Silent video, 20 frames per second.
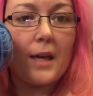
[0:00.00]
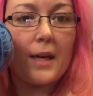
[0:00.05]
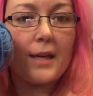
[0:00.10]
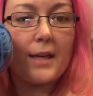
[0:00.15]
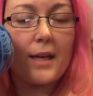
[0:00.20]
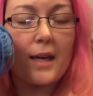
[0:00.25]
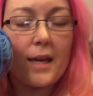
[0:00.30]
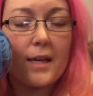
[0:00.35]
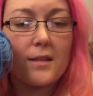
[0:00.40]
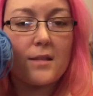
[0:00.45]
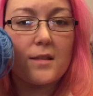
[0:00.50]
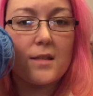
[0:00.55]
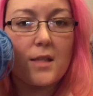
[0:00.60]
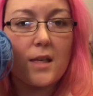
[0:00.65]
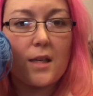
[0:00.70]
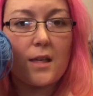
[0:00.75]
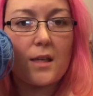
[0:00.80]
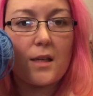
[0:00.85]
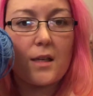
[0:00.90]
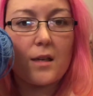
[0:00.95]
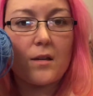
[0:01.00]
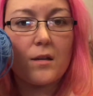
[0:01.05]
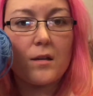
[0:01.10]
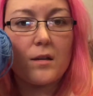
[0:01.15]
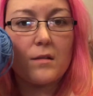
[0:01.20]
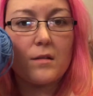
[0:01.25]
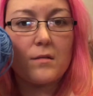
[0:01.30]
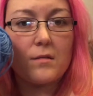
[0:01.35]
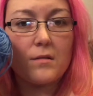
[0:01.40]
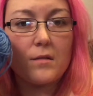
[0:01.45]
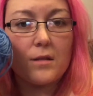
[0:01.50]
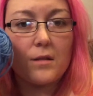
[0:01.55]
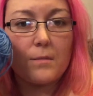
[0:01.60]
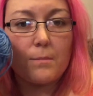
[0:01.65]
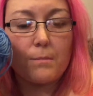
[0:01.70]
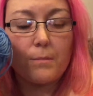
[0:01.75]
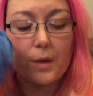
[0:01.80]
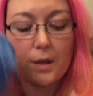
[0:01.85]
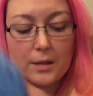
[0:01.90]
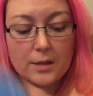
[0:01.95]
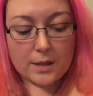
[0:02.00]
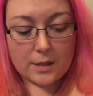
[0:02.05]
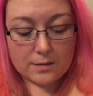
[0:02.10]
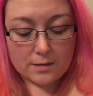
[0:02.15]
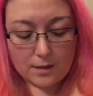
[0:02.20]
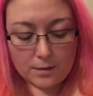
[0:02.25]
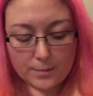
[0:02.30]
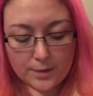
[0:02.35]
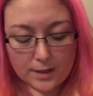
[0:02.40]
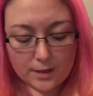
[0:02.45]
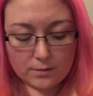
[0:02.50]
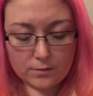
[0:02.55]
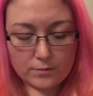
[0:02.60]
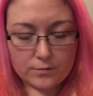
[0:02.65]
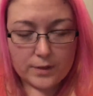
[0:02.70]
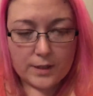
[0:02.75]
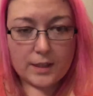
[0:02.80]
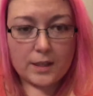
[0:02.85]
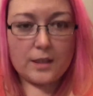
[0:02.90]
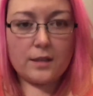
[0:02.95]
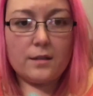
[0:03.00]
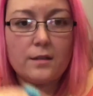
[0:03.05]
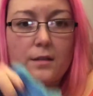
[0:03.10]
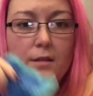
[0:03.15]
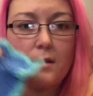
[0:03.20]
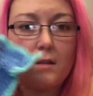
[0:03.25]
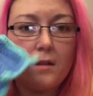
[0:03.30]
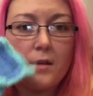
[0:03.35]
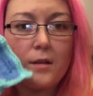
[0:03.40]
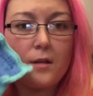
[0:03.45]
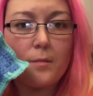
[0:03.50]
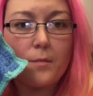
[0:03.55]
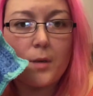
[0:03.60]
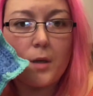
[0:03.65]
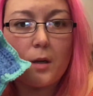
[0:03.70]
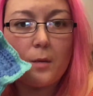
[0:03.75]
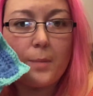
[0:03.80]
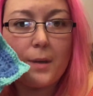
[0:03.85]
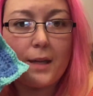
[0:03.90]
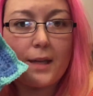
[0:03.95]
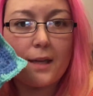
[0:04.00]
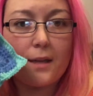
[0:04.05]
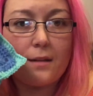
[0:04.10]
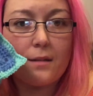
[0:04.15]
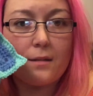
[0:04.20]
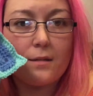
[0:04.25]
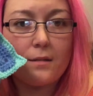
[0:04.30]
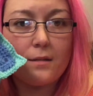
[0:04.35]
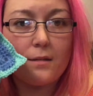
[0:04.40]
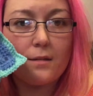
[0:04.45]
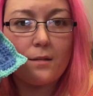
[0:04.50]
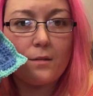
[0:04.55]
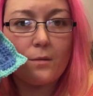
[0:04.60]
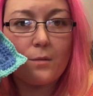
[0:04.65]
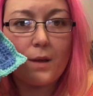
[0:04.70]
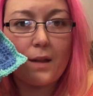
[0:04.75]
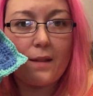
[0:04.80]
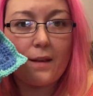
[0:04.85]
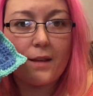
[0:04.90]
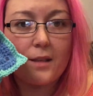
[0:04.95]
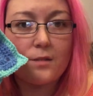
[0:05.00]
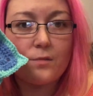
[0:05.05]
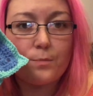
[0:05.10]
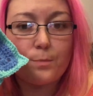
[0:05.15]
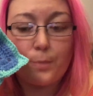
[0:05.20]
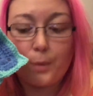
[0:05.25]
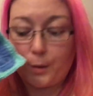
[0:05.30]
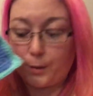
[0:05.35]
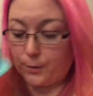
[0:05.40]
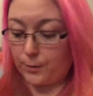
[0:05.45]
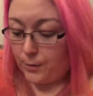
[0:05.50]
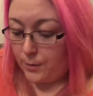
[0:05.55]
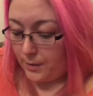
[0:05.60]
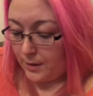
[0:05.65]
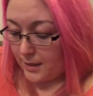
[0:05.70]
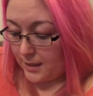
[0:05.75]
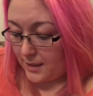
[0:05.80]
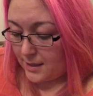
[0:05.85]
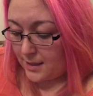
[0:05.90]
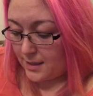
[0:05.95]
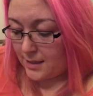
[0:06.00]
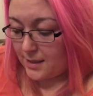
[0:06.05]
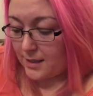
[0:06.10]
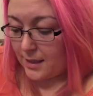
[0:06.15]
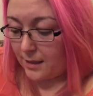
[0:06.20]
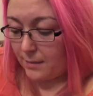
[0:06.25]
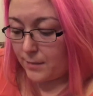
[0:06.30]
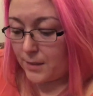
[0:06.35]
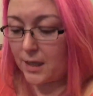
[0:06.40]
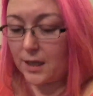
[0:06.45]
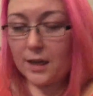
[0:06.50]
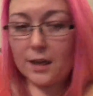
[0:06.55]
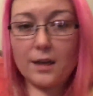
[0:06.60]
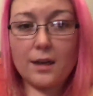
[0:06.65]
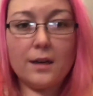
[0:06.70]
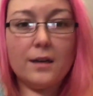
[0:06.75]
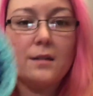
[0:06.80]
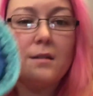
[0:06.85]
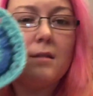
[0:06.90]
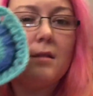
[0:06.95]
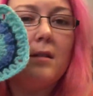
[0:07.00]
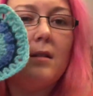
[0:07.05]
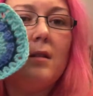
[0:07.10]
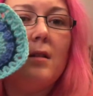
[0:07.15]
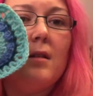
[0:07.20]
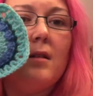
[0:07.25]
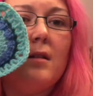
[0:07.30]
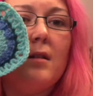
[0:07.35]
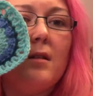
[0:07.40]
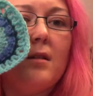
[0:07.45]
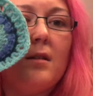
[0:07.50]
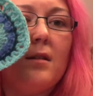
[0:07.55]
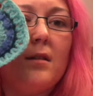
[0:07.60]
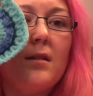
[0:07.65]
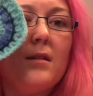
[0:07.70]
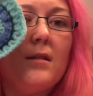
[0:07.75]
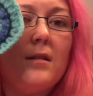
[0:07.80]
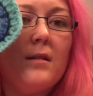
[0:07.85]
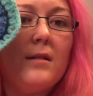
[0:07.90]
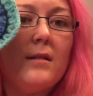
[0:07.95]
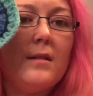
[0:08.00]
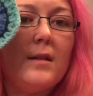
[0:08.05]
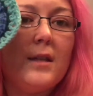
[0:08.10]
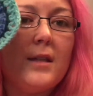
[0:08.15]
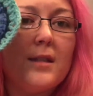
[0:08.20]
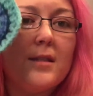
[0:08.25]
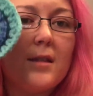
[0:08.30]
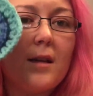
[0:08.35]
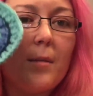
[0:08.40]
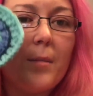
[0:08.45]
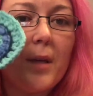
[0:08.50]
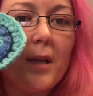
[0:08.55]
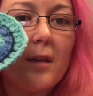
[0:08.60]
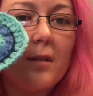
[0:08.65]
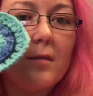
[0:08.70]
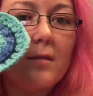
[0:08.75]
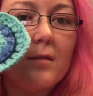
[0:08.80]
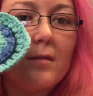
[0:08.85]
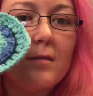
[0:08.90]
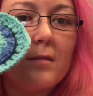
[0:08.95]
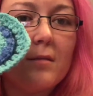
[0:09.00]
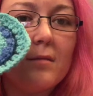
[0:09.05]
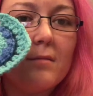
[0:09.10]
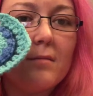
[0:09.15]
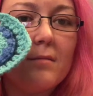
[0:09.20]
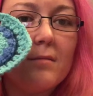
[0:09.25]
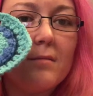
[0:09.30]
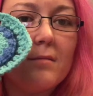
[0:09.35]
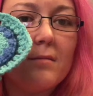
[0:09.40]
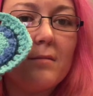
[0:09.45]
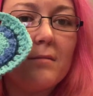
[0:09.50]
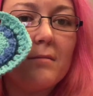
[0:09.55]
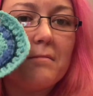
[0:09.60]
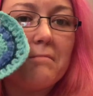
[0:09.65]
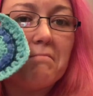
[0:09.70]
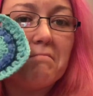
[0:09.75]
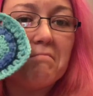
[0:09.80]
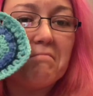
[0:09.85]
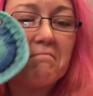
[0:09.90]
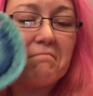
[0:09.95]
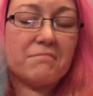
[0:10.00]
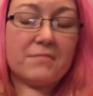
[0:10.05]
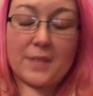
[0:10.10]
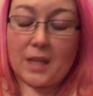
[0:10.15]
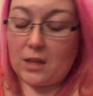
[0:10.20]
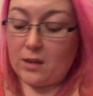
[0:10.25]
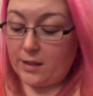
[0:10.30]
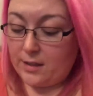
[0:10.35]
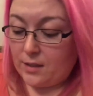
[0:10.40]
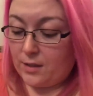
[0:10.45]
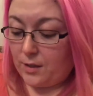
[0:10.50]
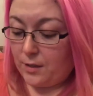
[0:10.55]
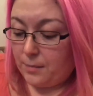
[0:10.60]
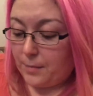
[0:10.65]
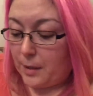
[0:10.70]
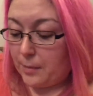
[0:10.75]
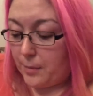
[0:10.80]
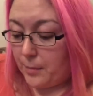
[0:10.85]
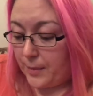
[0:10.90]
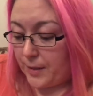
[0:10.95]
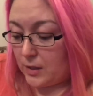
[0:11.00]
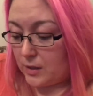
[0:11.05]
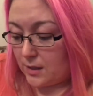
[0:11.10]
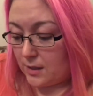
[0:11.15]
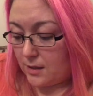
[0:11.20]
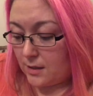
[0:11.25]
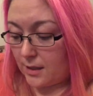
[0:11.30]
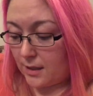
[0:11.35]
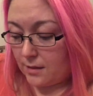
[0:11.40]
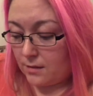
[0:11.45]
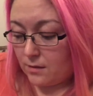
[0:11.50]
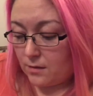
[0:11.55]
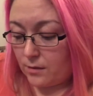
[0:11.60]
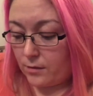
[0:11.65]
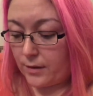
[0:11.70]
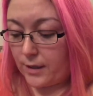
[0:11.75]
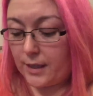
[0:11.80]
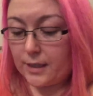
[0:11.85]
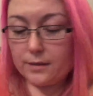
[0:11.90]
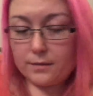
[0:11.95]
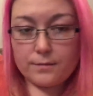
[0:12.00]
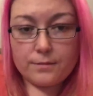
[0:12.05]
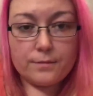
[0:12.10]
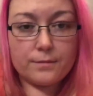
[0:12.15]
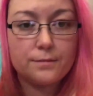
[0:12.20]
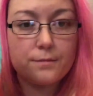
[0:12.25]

A-S-T-E-R, but it's coming out really purpley, where that is blue, and it's the same colour, and it's coming out, I don't know, maybe because it's against the green.